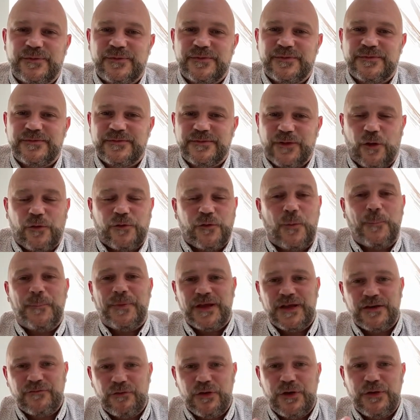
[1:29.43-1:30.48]
not
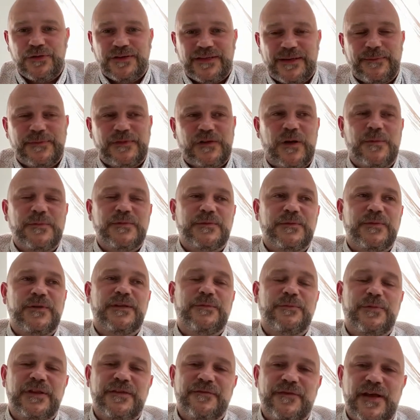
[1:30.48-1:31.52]
being rude. Sometimes
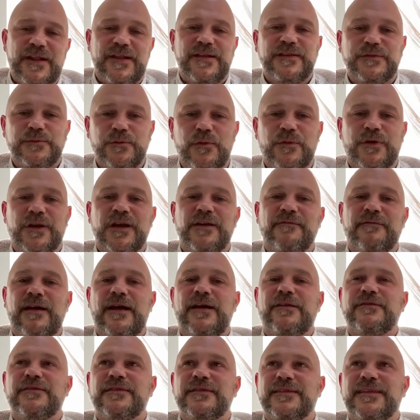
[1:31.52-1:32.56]
with the vendors walking
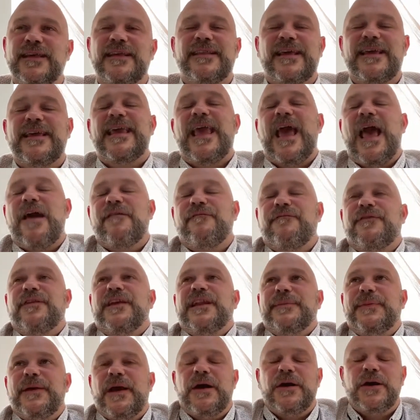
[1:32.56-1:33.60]
around, that they can
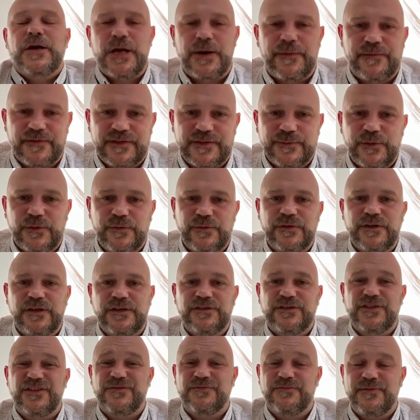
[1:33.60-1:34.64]
feel a bit uncomfortable
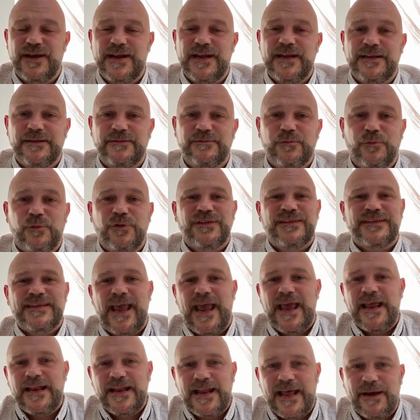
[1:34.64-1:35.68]
and just really want to
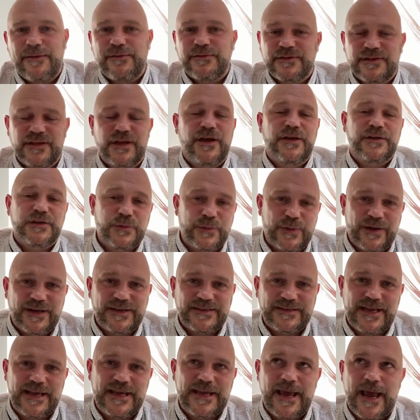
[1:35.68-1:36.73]
get in and out as quick
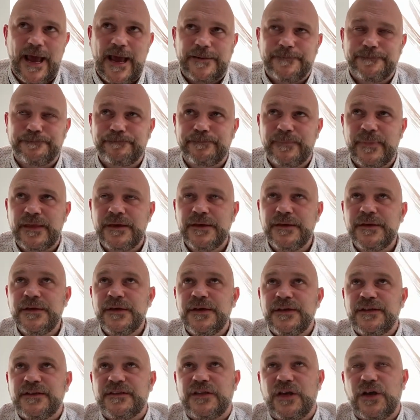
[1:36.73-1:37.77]
as they can.
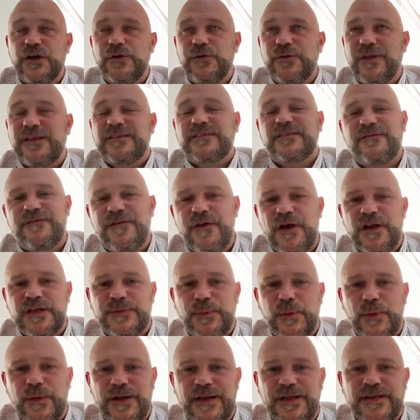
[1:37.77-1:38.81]
So that's the first
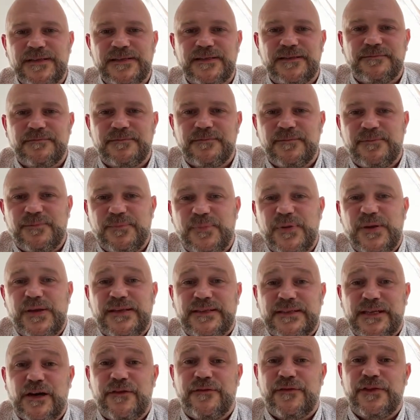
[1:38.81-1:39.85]
point, is put
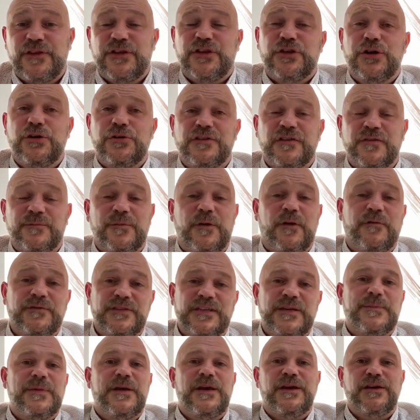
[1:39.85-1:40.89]
yourself in the shoes of
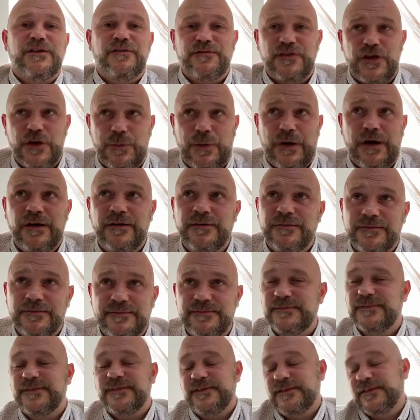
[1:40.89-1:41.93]
obviously being a viewer.
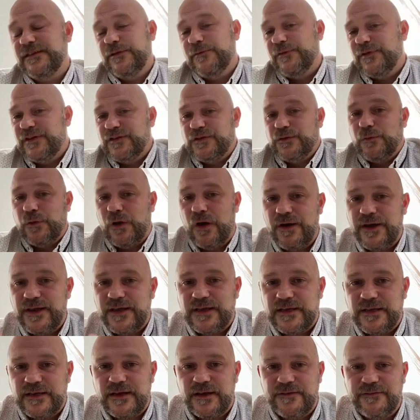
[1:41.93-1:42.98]
You know what it's all
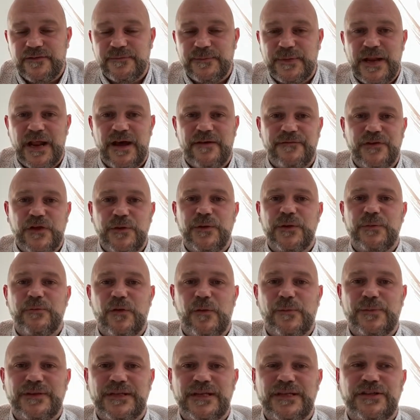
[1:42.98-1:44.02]
like. If you've been out viewing
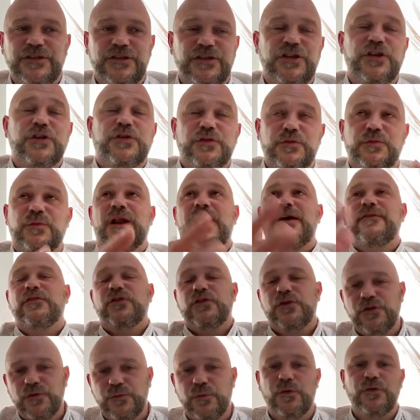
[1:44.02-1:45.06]
properties, you do just want to have a
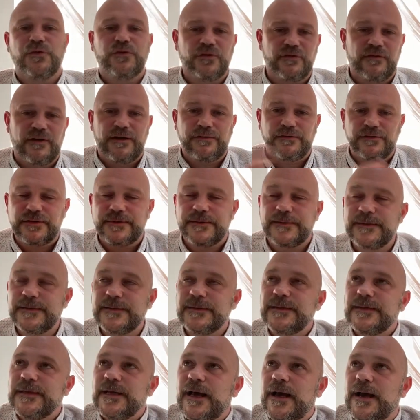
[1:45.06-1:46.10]
good wander around.
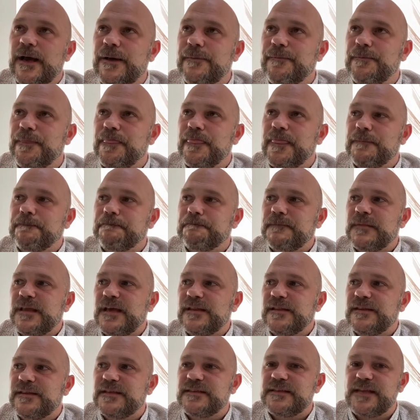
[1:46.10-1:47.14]

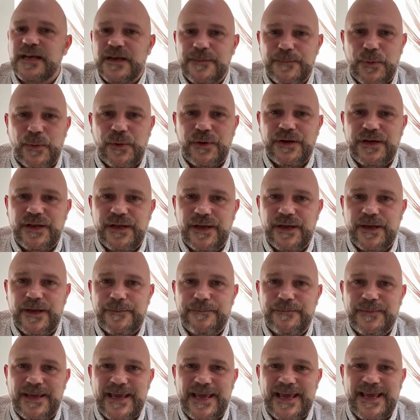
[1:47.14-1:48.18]
The second point
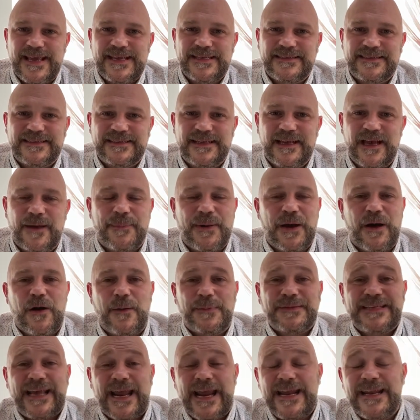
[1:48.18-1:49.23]
is
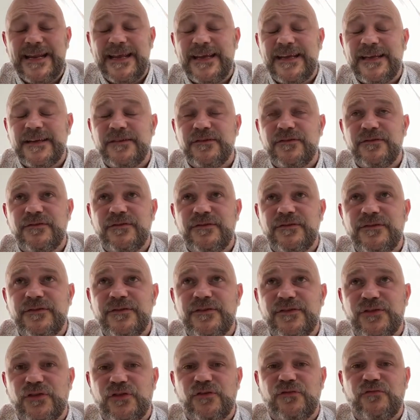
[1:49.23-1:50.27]
about obtaining
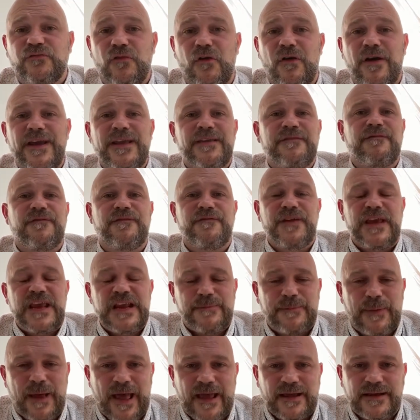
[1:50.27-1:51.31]
the right
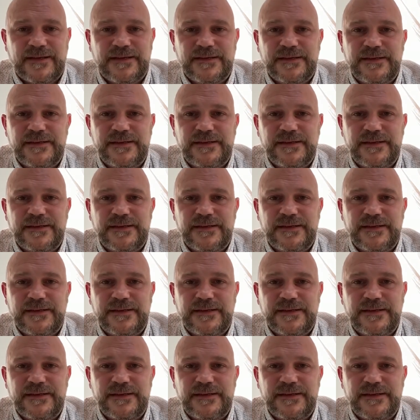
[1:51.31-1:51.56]
feedback.